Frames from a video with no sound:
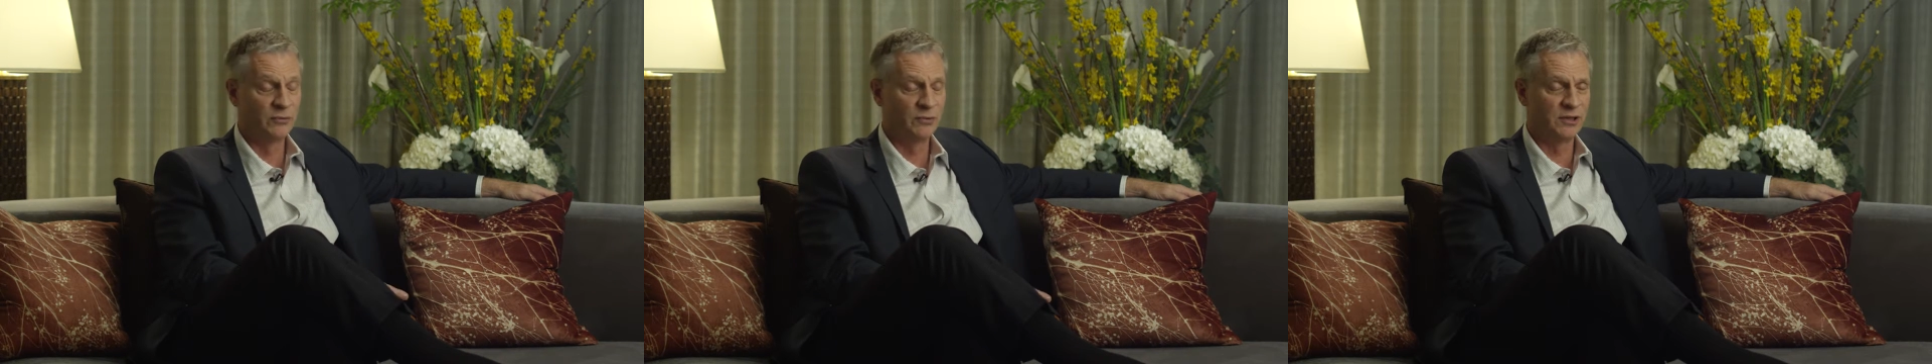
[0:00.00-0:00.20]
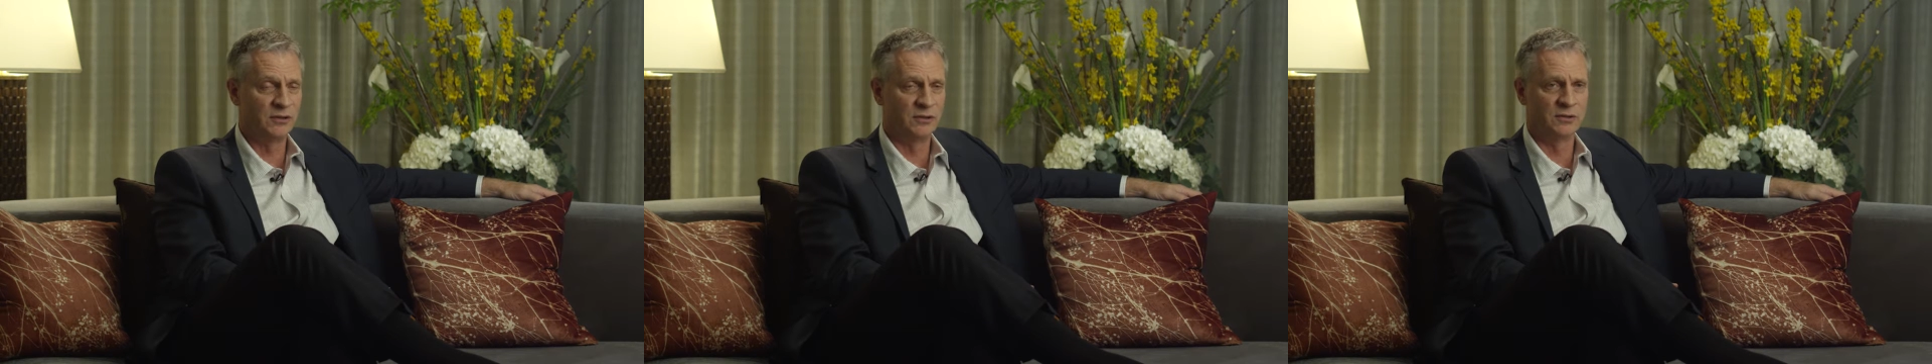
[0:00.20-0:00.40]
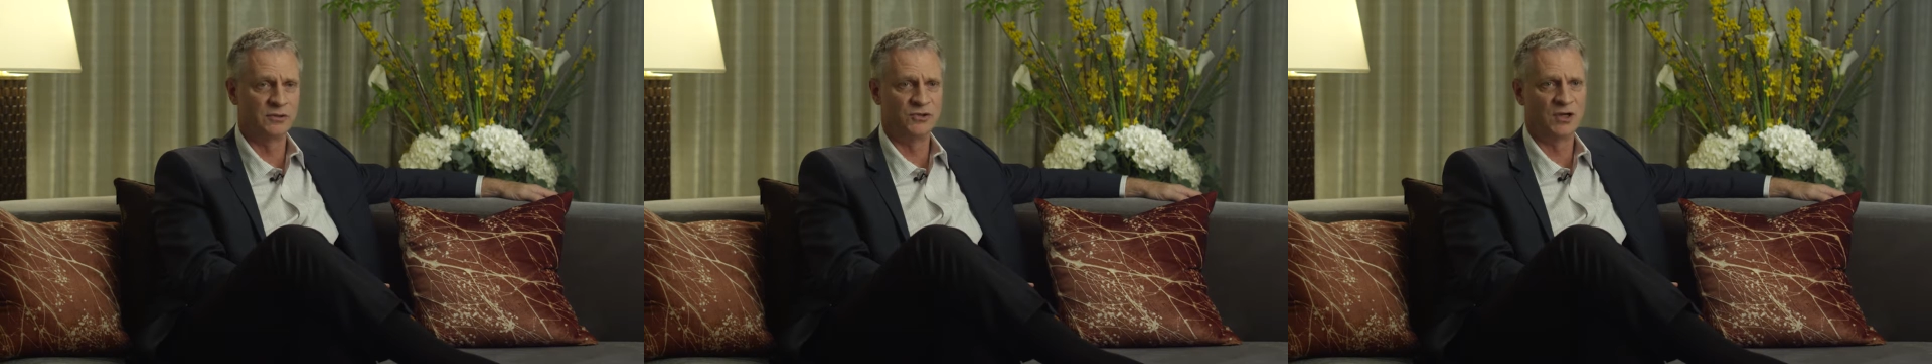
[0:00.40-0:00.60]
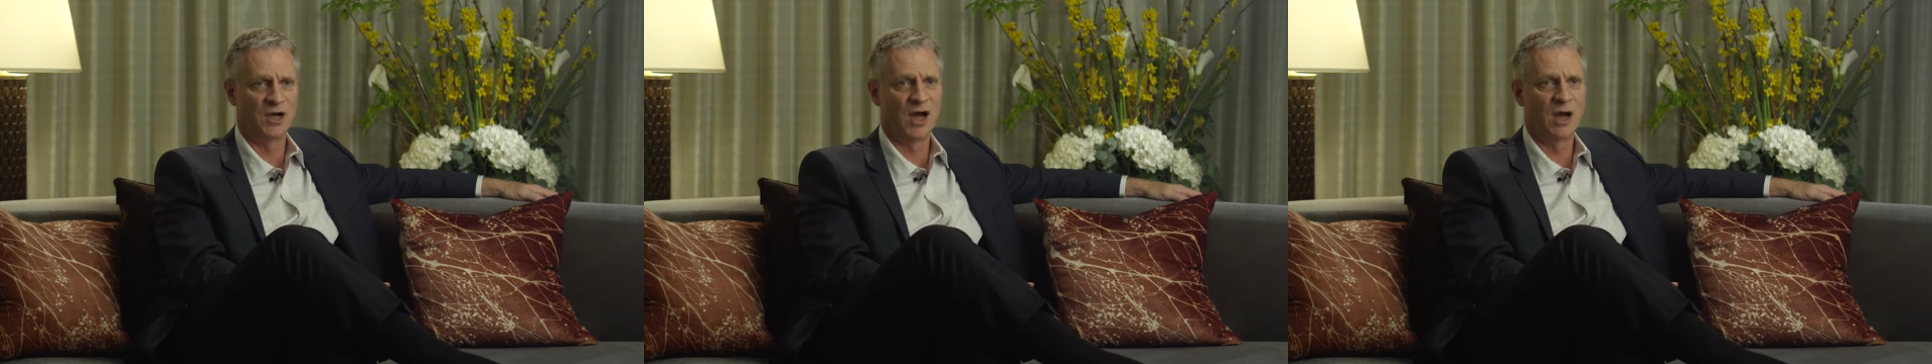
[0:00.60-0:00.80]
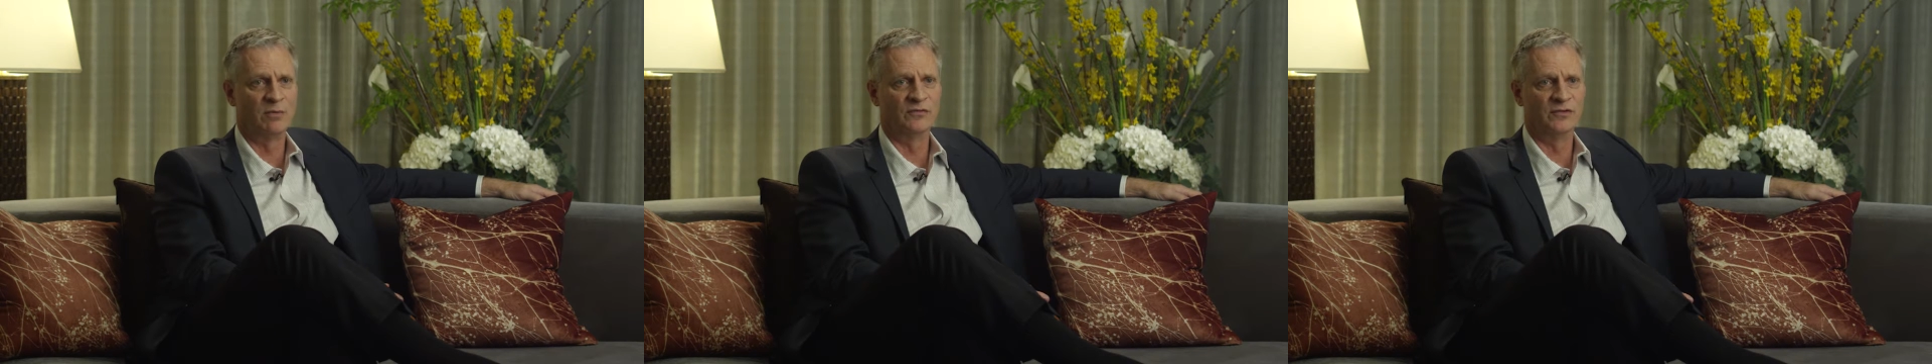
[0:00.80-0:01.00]
really good
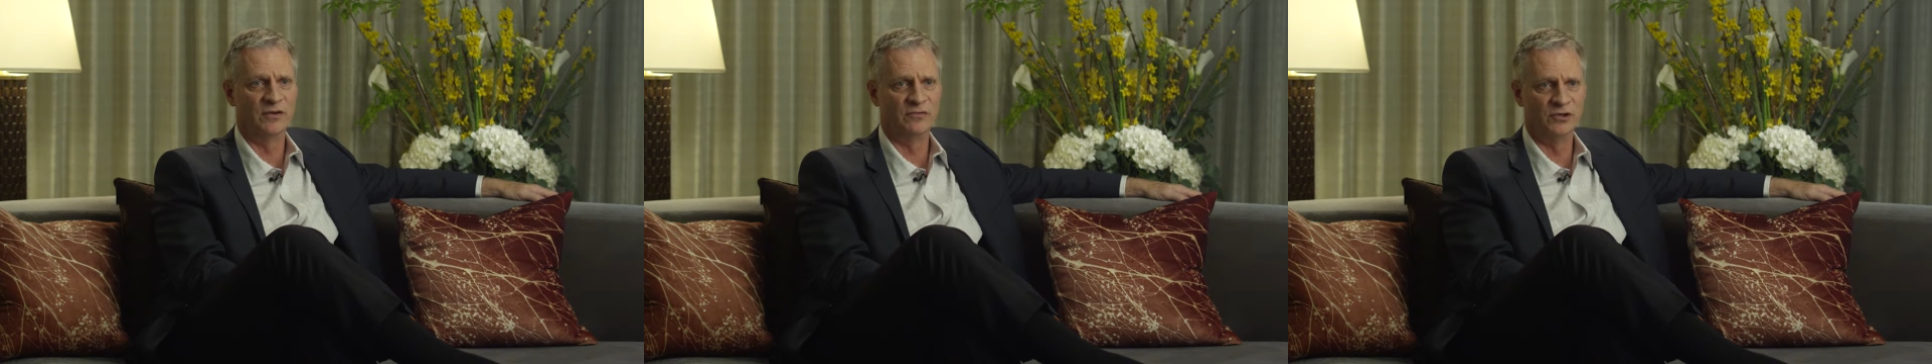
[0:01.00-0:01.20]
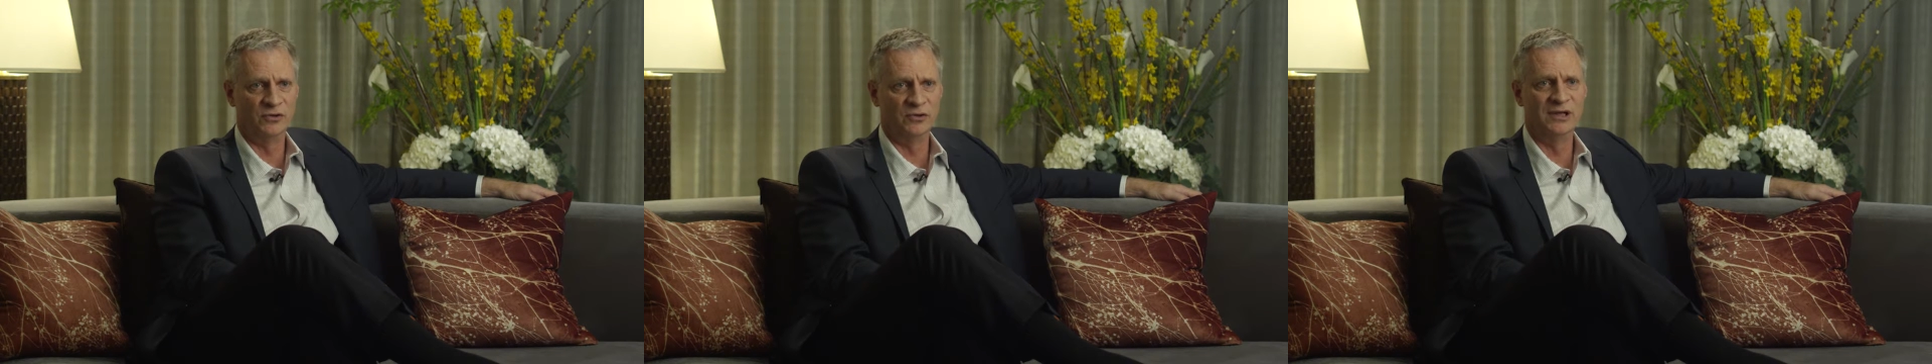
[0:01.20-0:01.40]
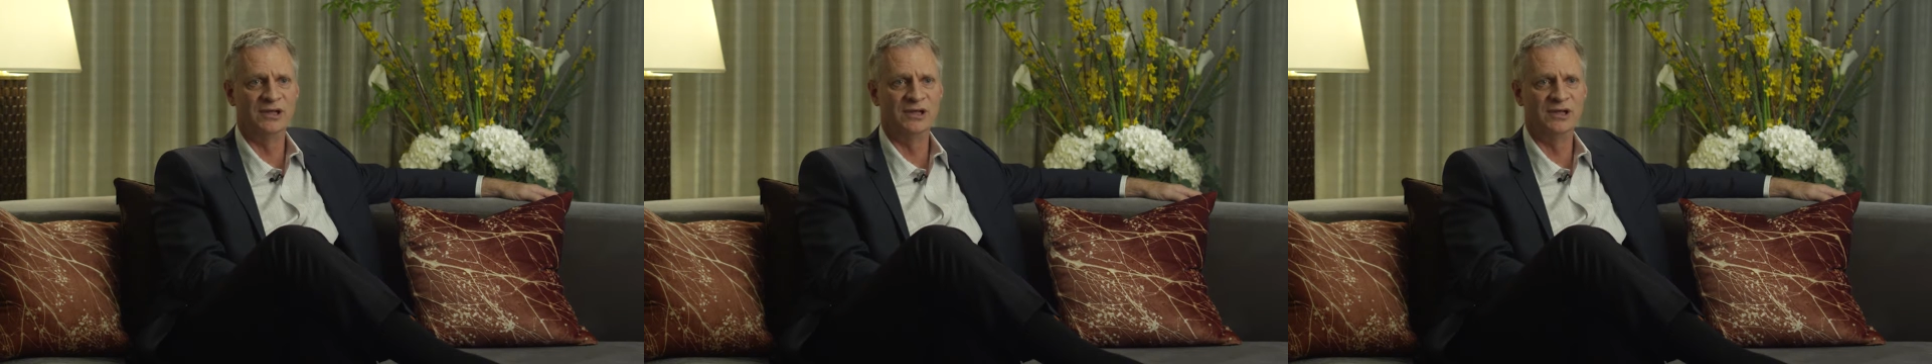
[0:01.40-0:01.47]
job of giving you